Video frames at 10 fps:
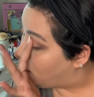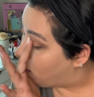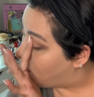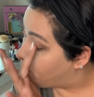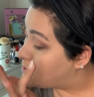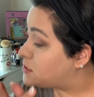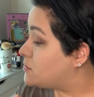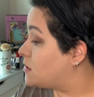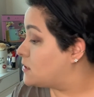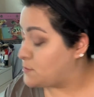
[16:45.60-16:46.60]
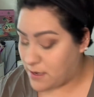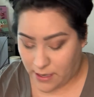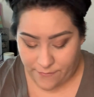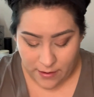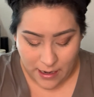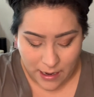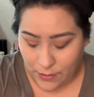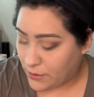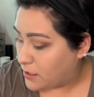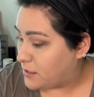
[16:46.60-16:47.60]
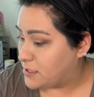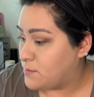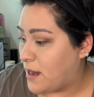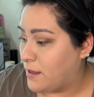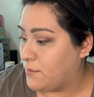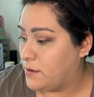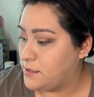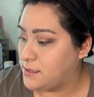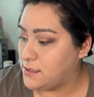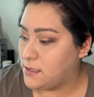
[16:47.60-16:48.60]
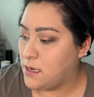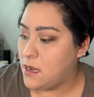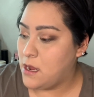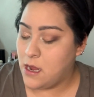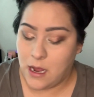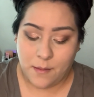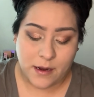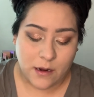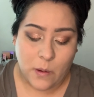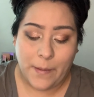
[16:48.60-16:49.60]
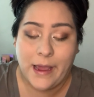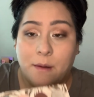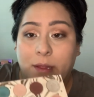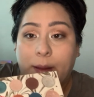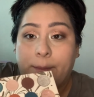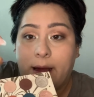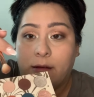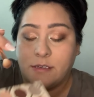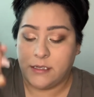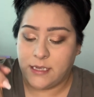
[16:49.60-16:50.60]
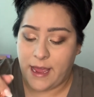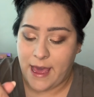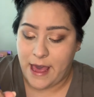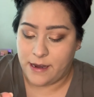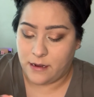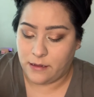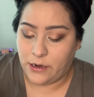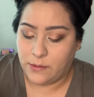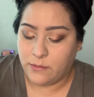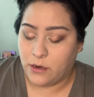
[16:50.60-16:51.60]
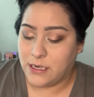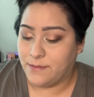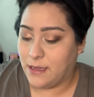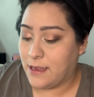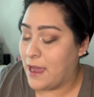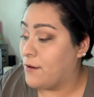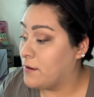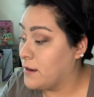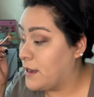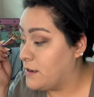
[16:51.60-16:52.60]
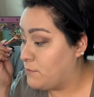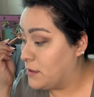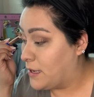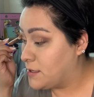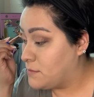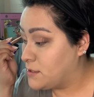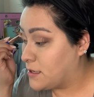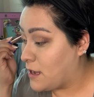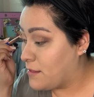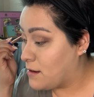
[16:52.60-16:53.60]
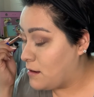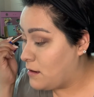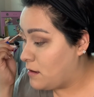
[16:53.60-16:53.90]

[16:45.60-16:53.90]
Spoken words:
I missed using this palette. I forgot how good this palette was. I'm gonna go back in with the brown just to add a little bit more depth on the outer and kind of blend them together.